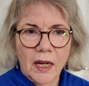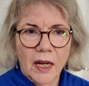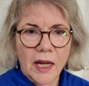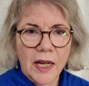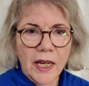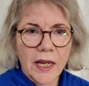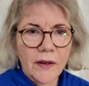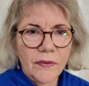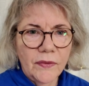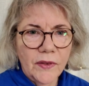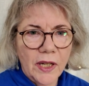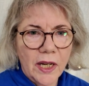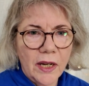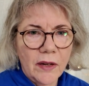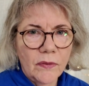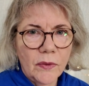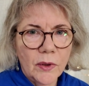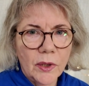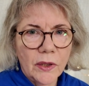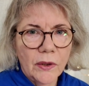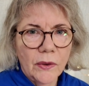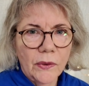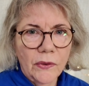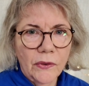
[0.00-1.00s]
I have to have
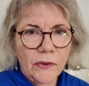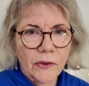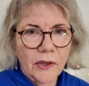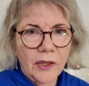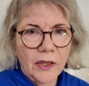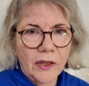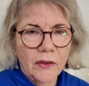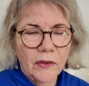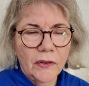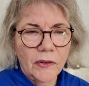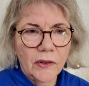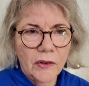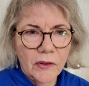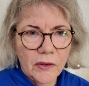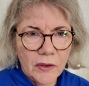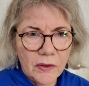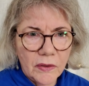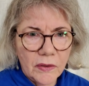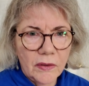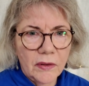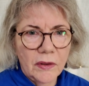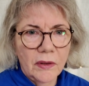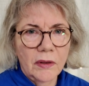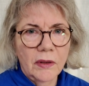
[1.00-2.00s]
one of those sticks
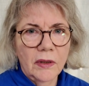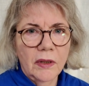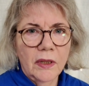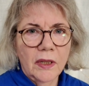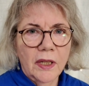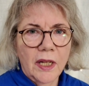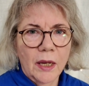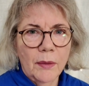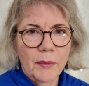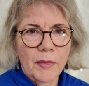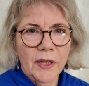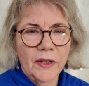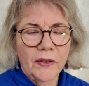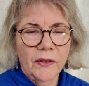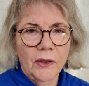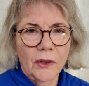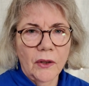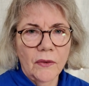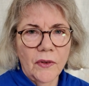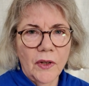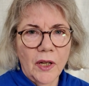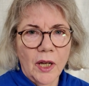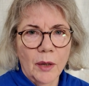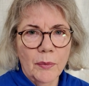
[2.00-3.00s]
to get
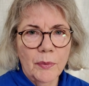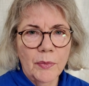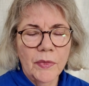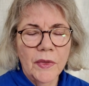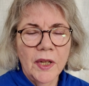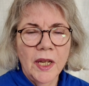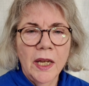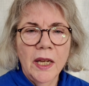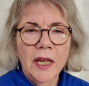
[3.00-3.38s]
myself up.